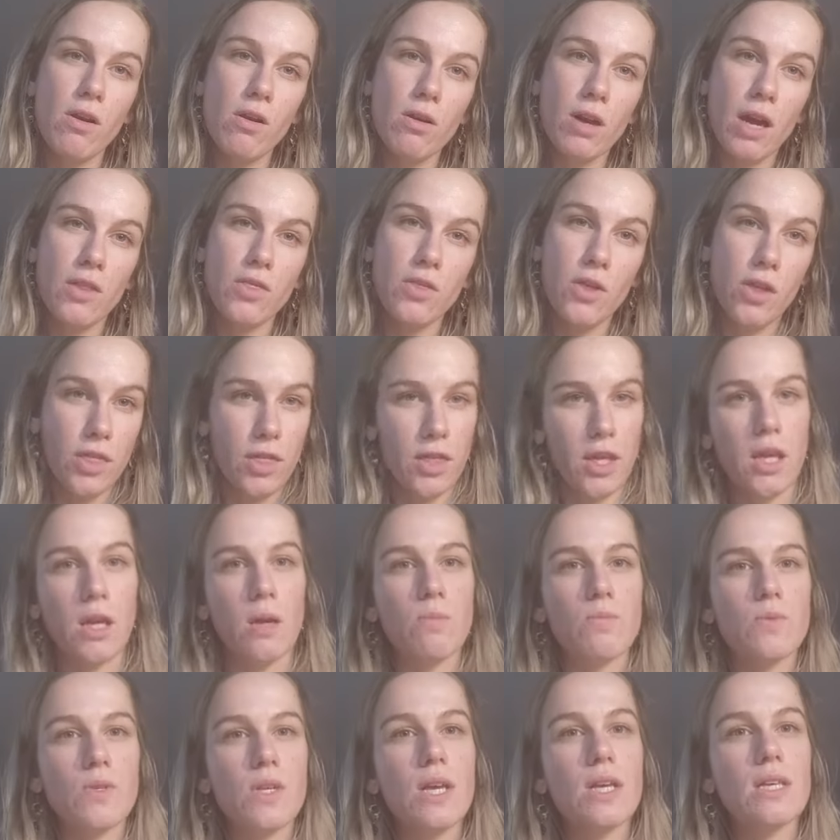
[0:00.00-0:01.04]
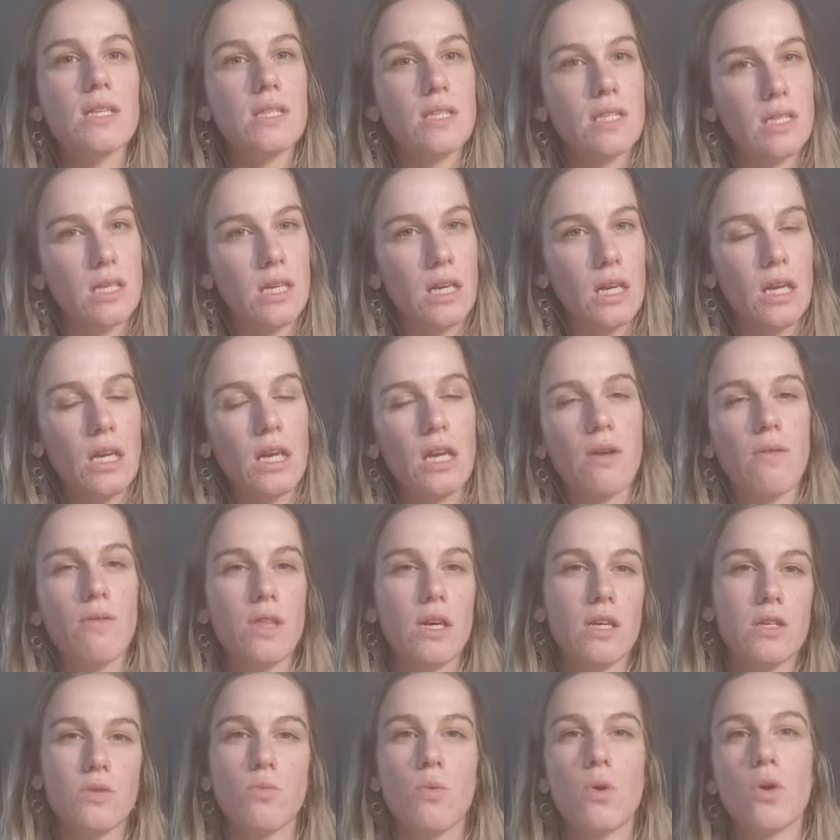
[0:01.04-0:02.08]
a look at the themes, see if
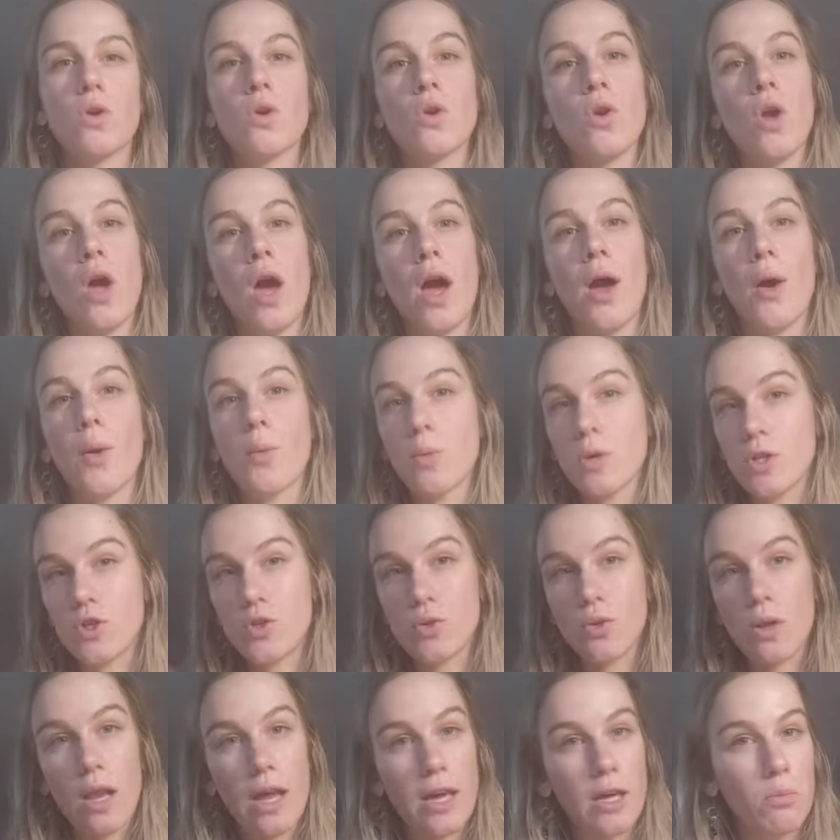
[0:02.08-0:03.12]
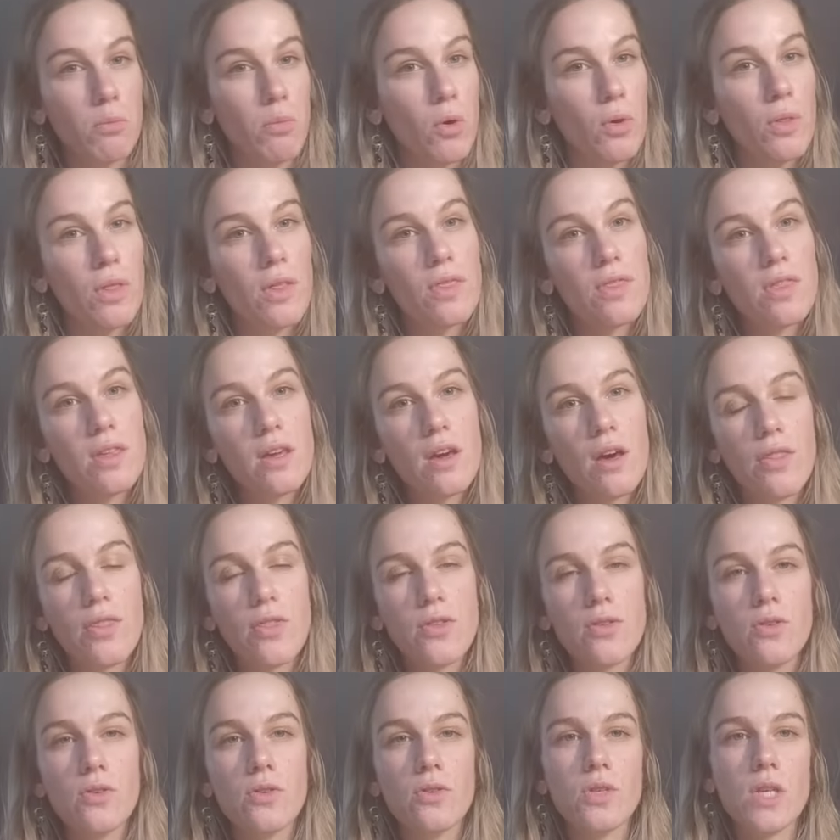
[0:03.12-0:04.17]
there's one which you like more than the
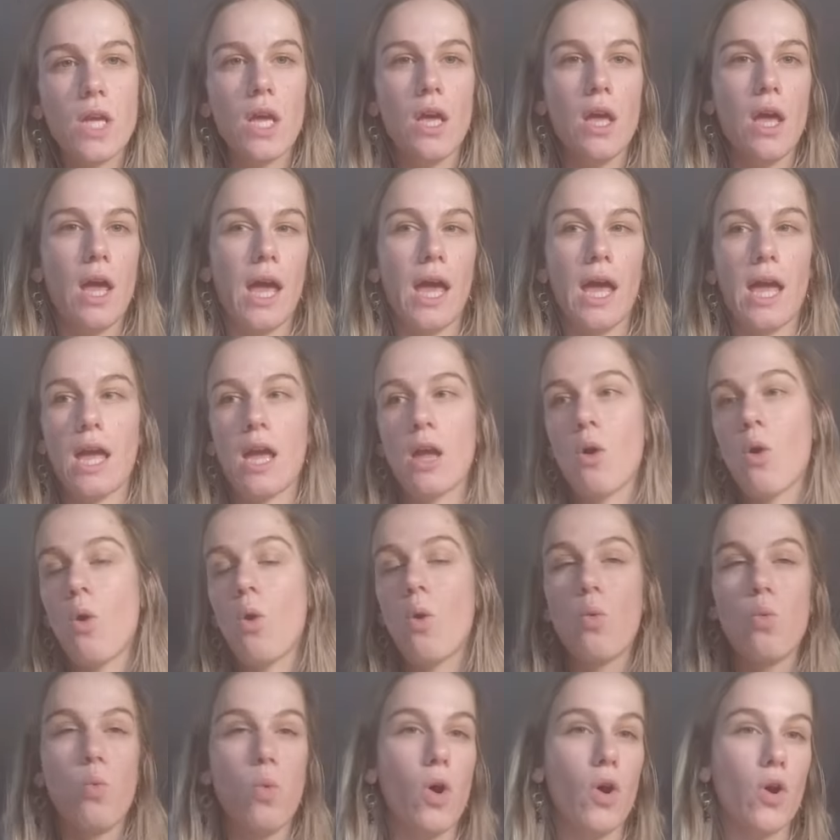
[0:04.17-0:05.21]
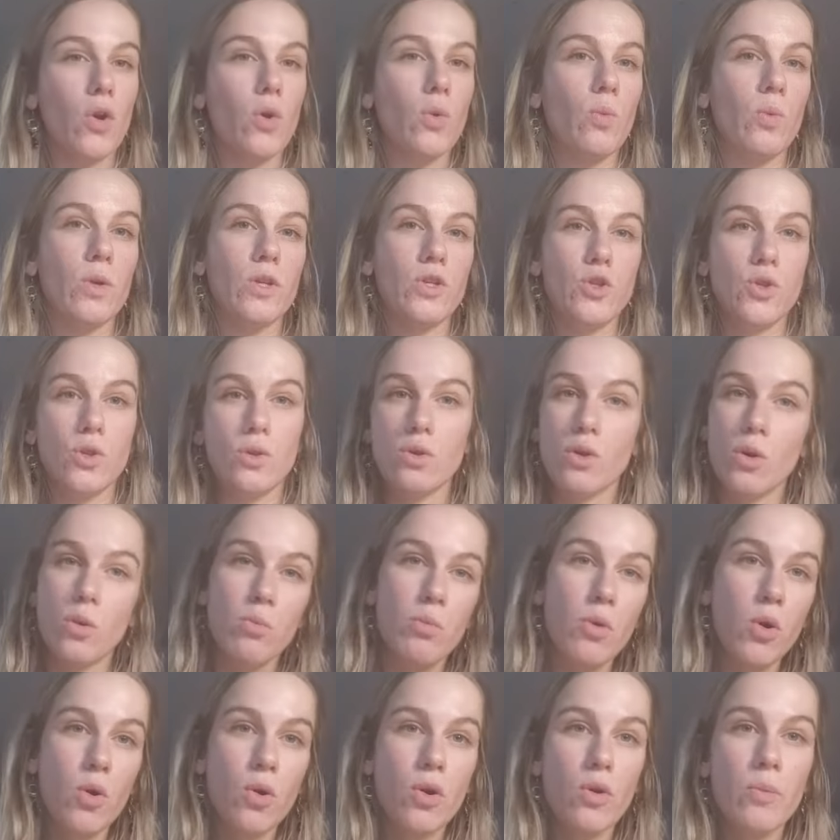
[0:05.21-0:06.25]
others, or one which you know
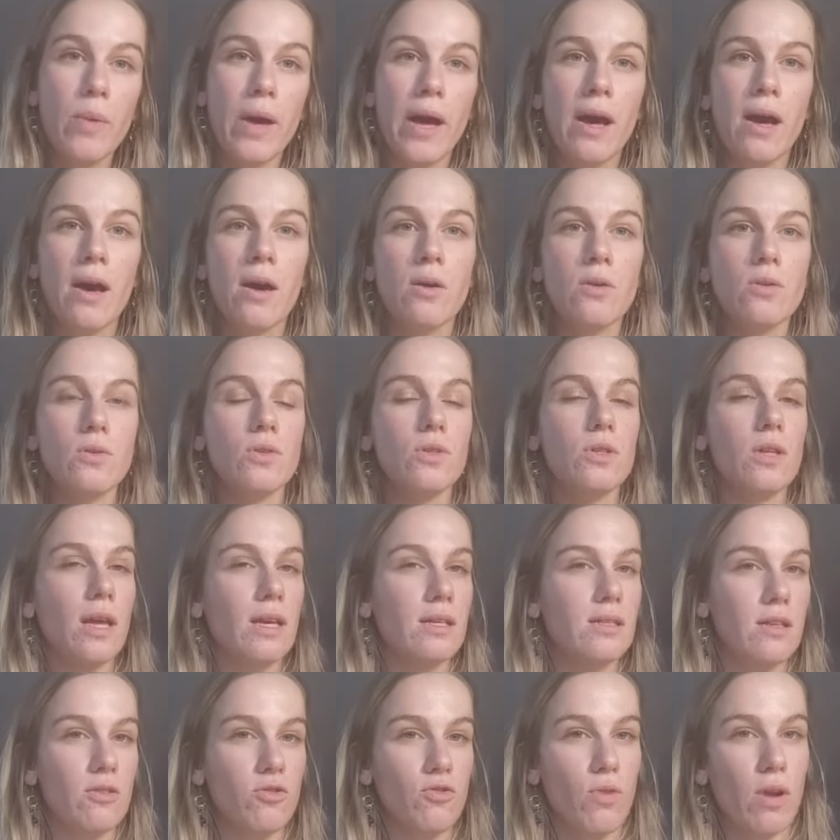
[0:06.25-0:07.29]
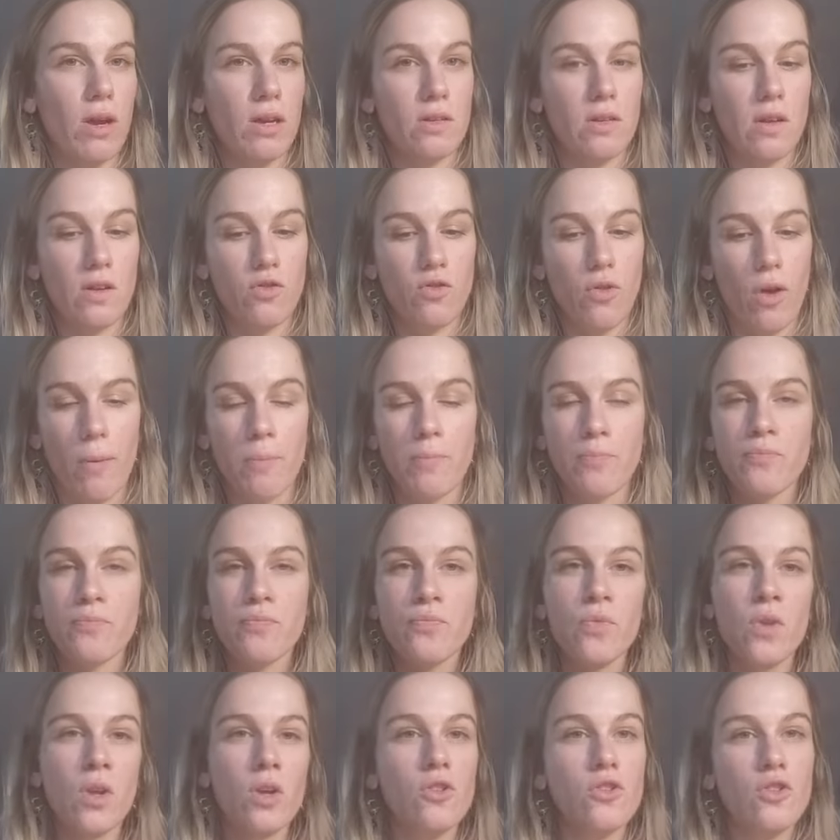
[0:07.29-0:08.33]
more about, etc., etc.
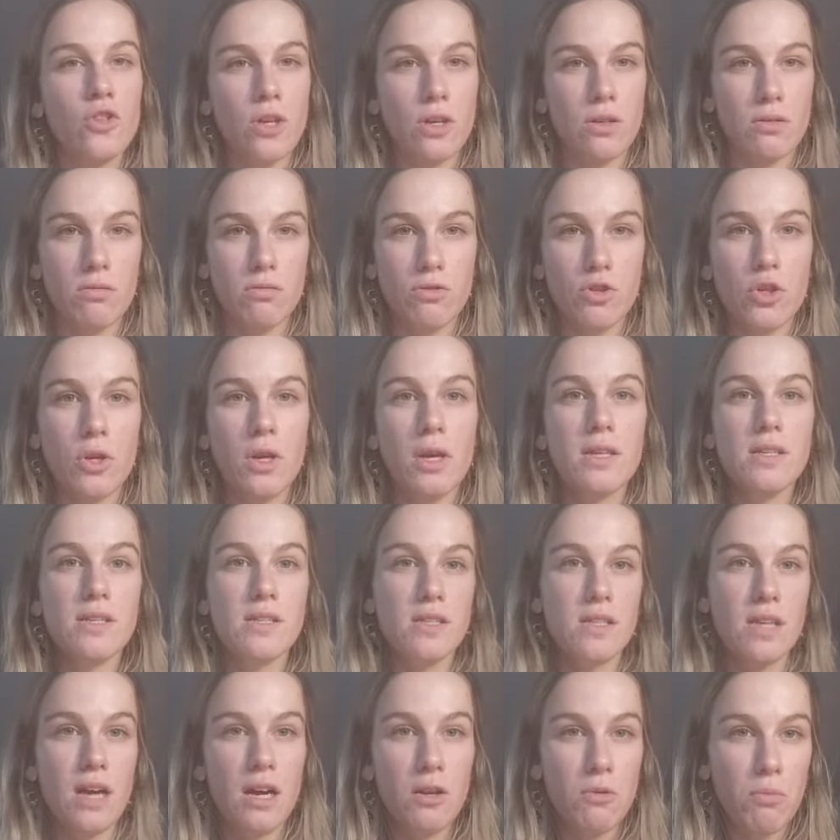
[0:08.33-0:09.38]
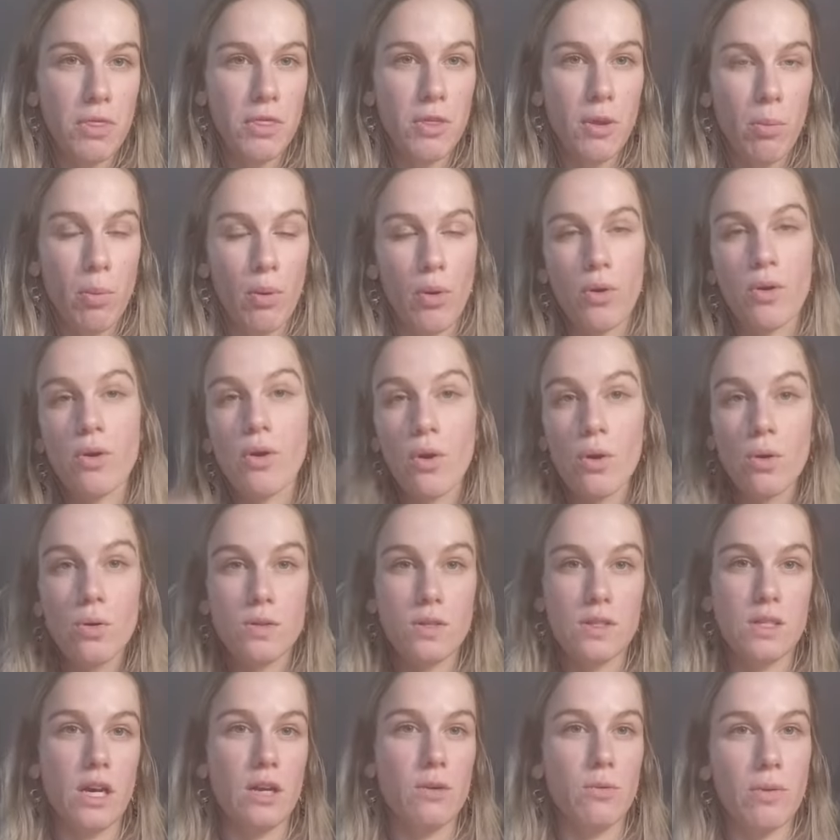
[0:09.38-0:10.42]
Just start with the book
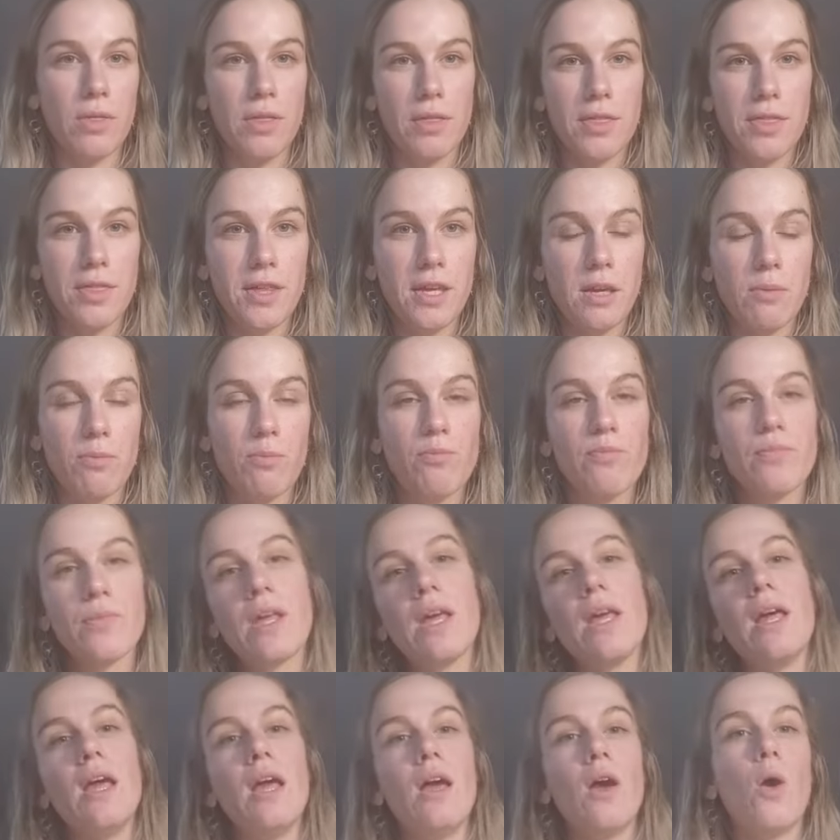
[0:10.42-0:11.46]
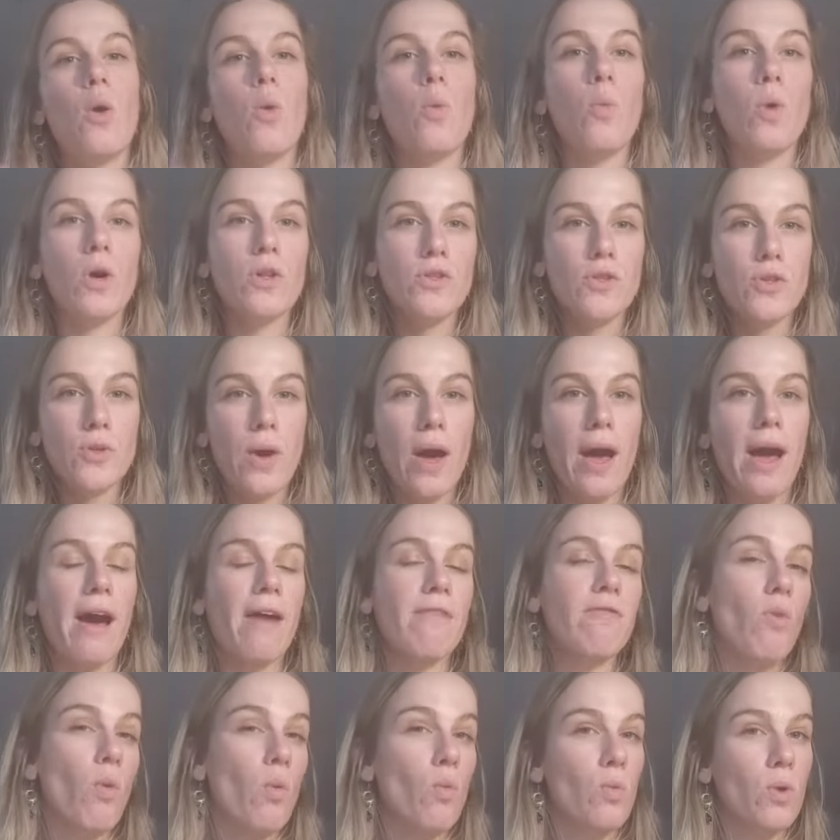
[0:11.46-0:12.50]
or start with the theme. Once you
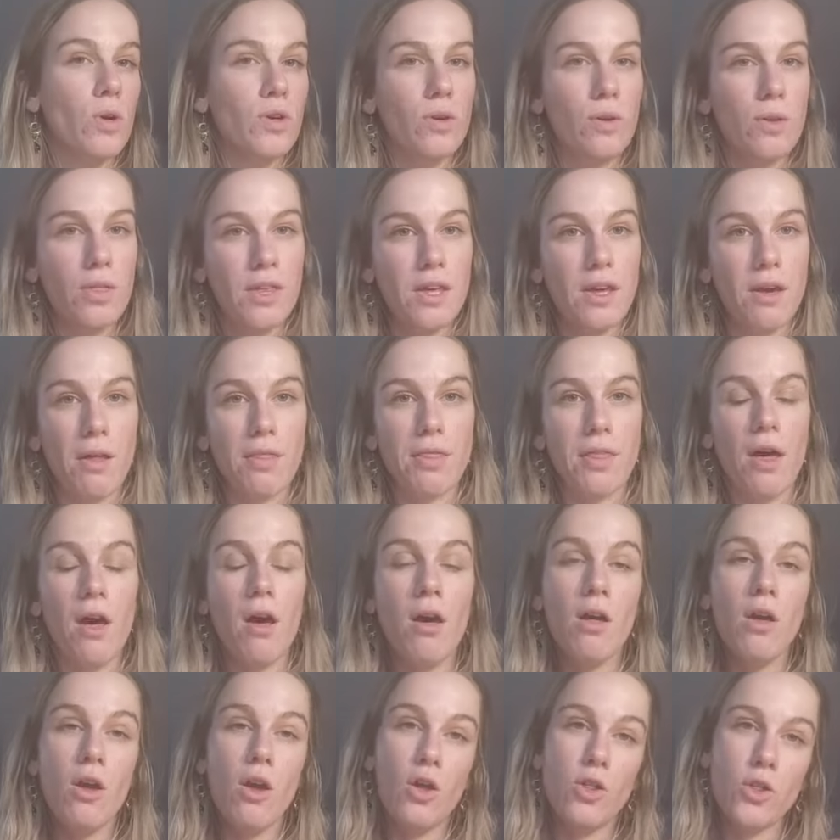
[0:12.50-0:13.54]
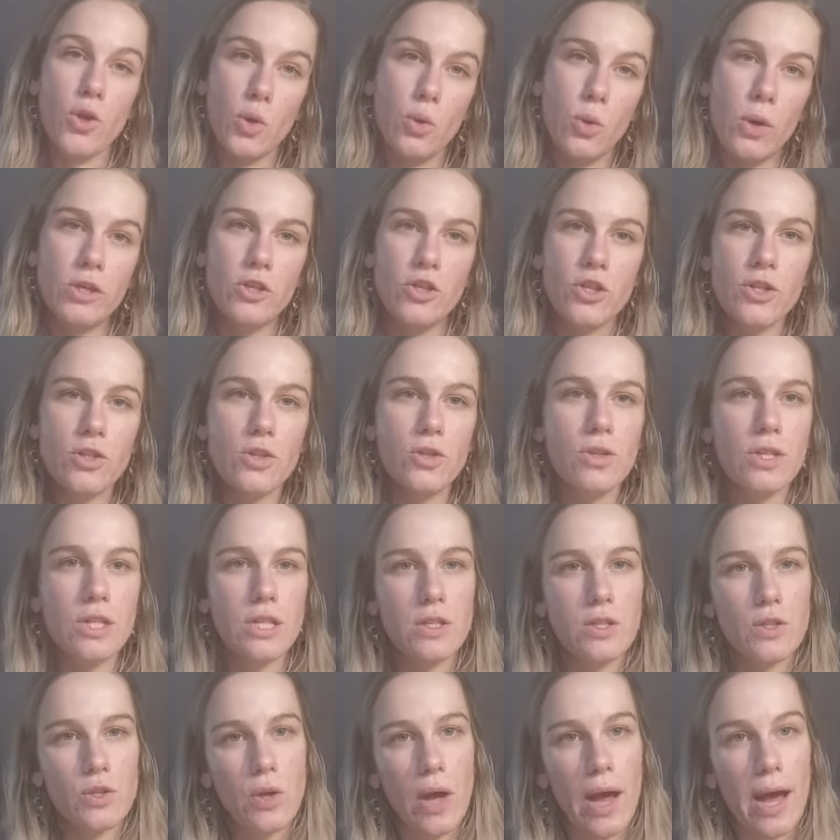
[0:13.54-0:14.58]
have one or the other, the question you
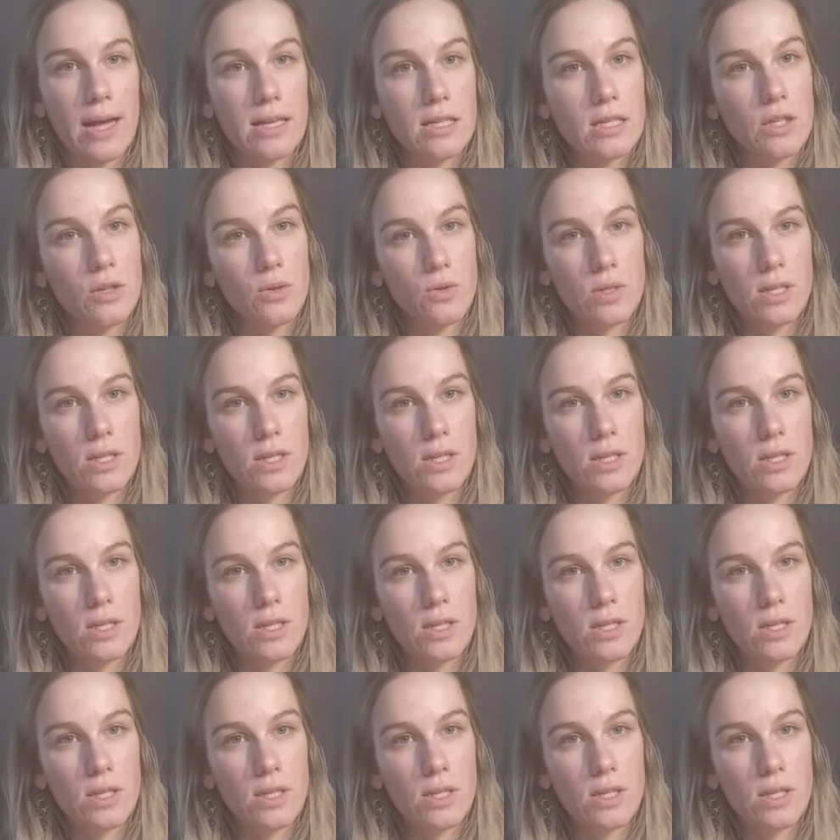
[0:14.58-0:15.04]
need to ask